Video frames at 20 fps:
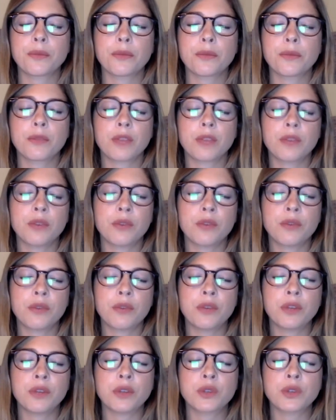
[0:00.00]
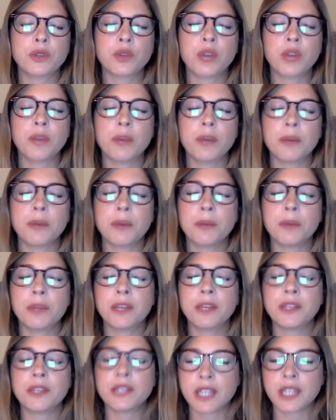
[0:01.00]
If it feels right, maybe
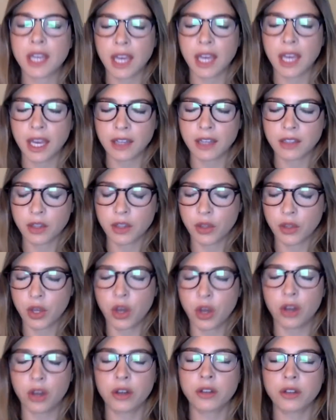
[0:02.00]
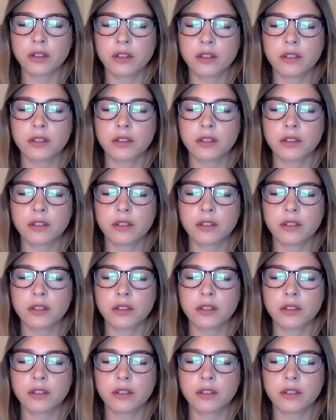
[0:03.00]
placing a hand on the heart